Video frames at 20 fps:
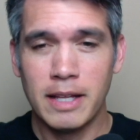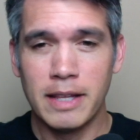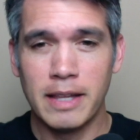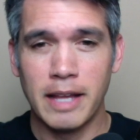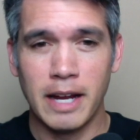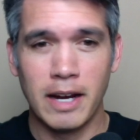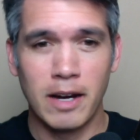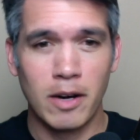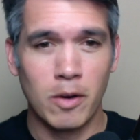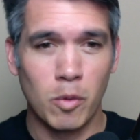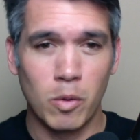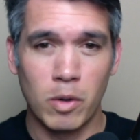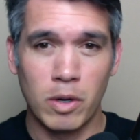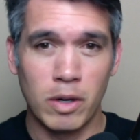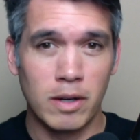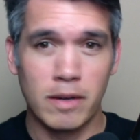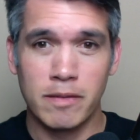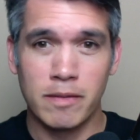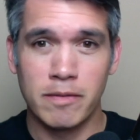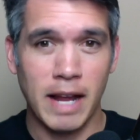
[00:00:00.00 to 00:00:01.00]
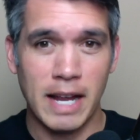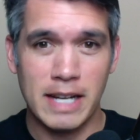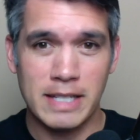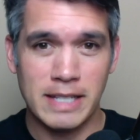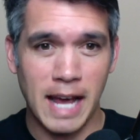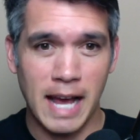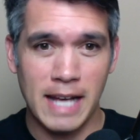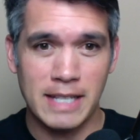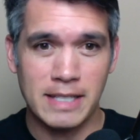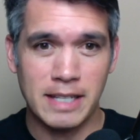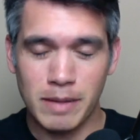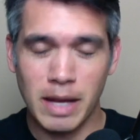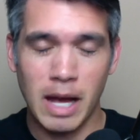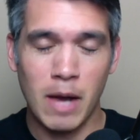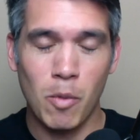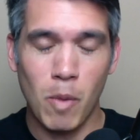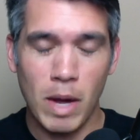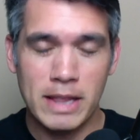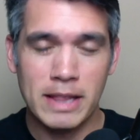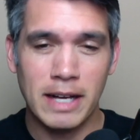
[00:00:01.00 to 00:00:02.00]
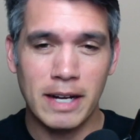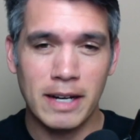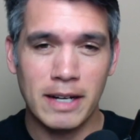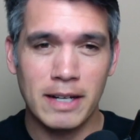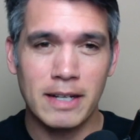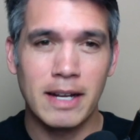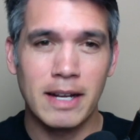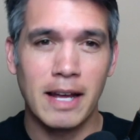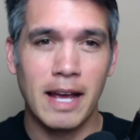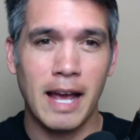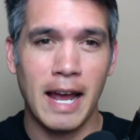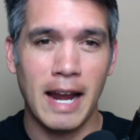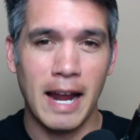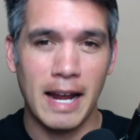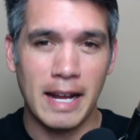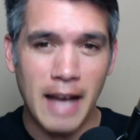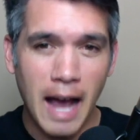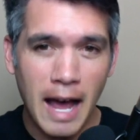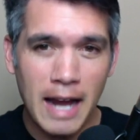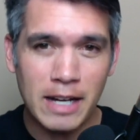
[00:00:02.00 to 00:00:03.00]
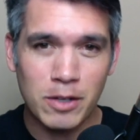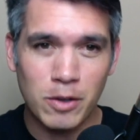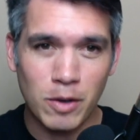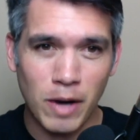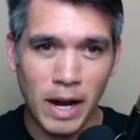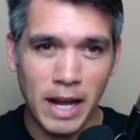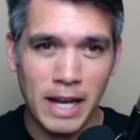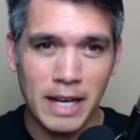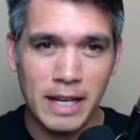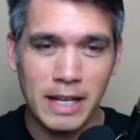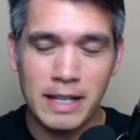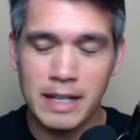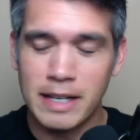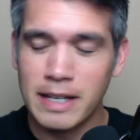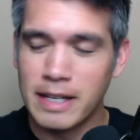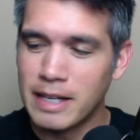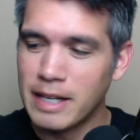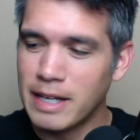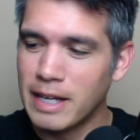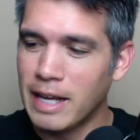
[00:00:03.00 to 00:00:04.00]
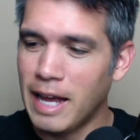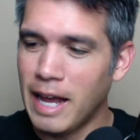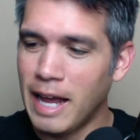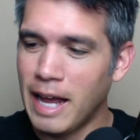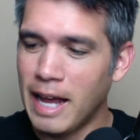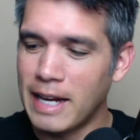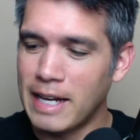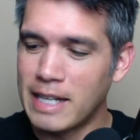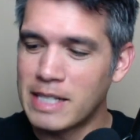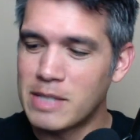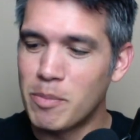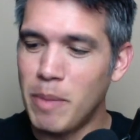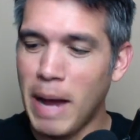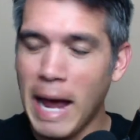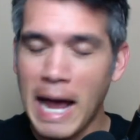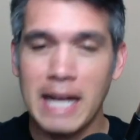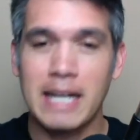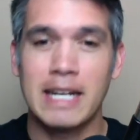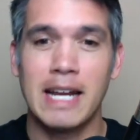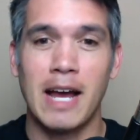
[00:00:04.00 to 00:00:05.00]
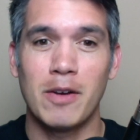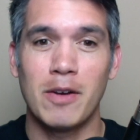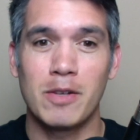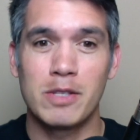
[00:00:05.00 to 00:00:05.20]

there were fantastic. I went there and I got it graded and it's back now.